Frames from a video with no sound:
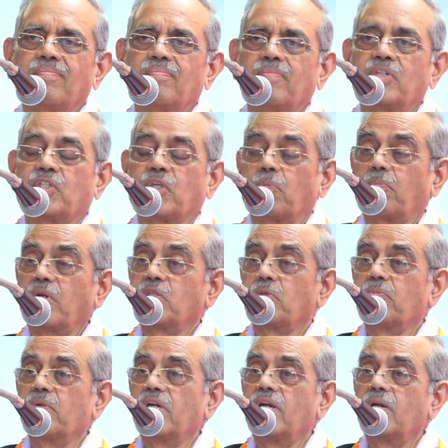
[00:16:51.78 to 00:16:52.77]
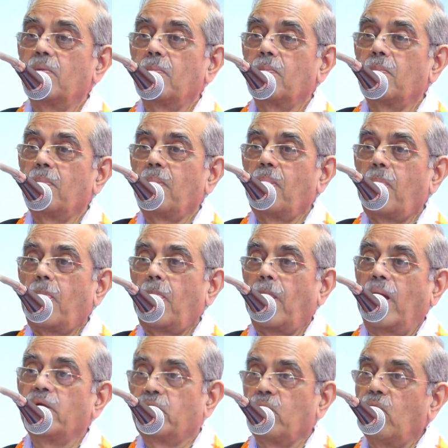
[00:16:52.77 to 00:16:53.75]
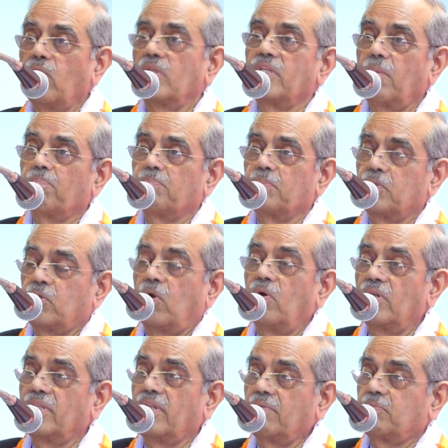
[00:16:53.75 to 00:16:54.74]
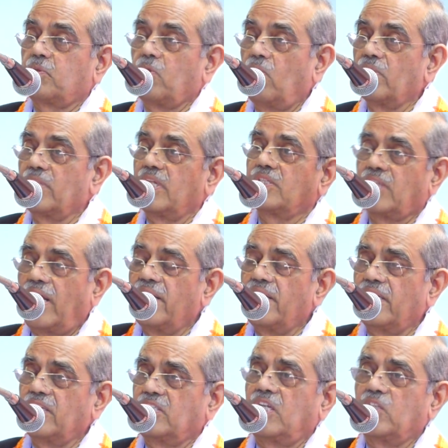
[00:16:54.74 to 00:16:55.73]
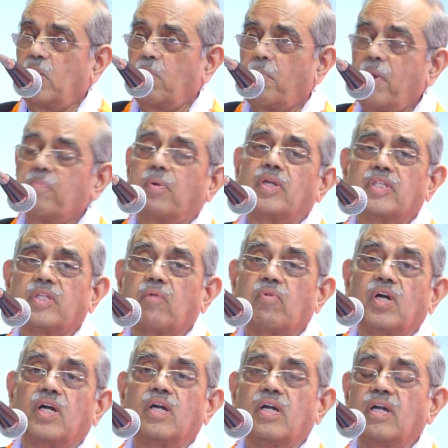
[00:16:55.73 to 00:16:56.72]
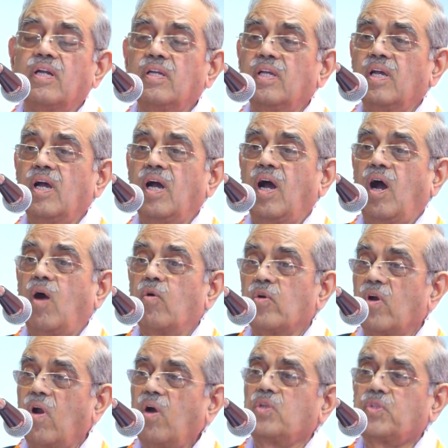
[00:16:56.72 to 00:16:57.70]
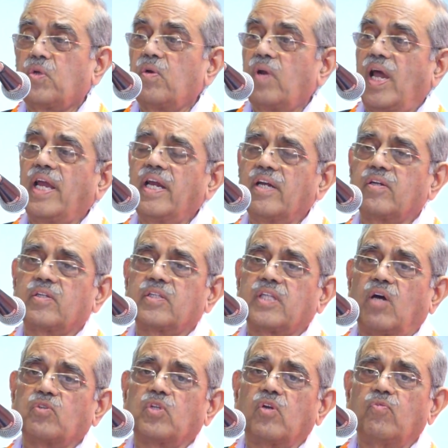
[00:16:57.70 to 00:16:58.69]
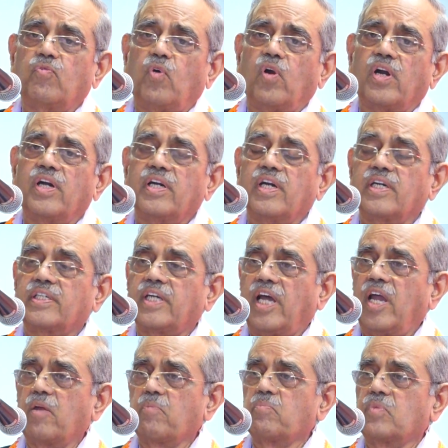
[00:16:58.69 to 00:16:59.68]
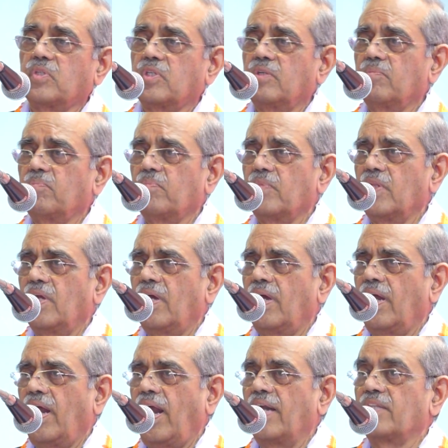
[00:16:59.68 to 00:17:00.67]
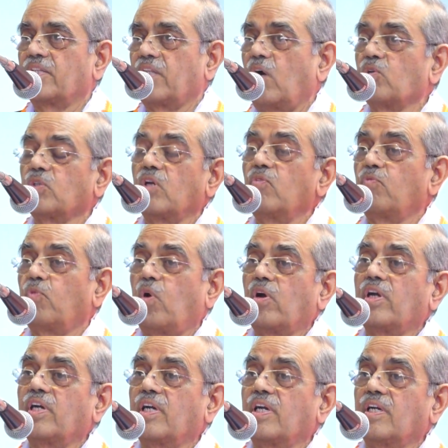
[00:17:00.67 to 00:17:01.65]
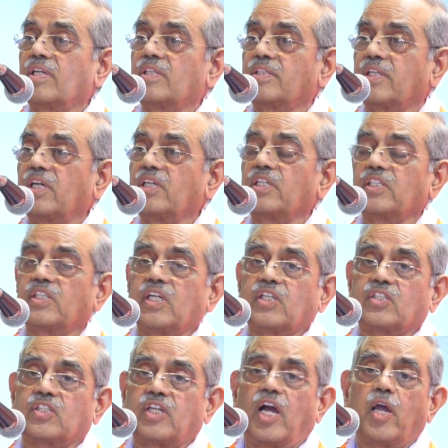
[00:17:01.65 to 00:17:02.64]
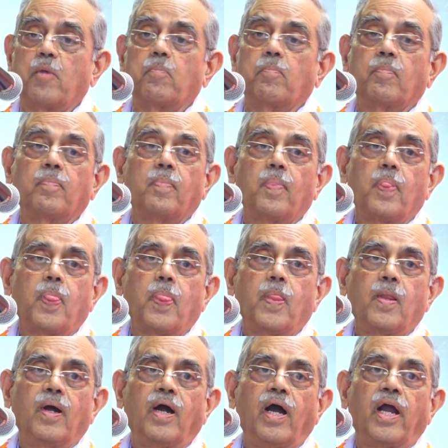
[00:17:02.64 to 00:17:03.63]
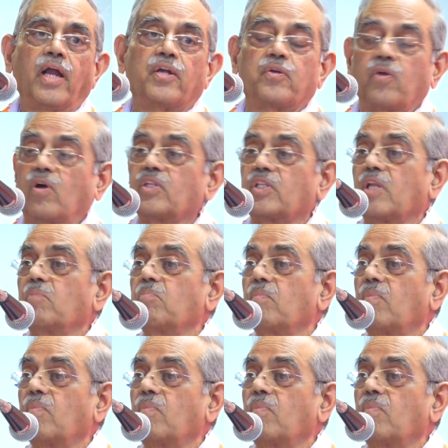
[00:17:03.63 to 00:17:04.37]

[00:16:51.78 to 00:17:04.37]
Mr. Pressman, I told the scientists and the people in the world how not to light 1,400 times, and 1,436 times I taught them